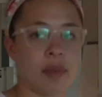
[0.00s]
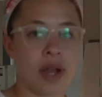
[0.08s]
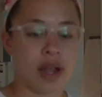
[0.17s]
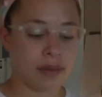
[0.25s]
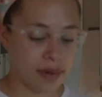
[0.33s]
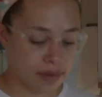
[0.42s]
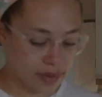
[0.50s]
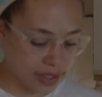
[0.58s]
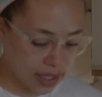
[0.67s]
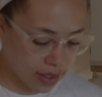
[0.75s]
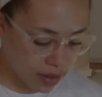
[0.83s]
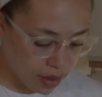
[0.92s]
behind me and was
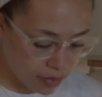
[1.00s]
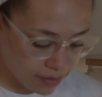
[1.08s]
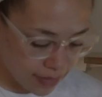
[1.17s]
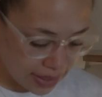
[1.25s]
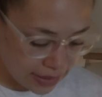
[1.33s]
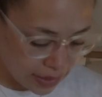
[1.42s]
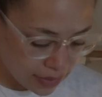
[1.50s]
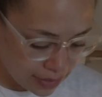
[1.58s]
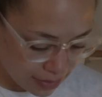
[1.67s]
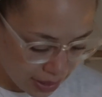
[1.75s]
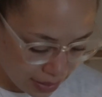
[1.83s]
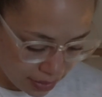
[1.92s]
like, excuse
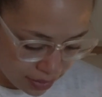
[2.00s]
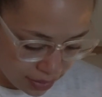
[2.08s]
me.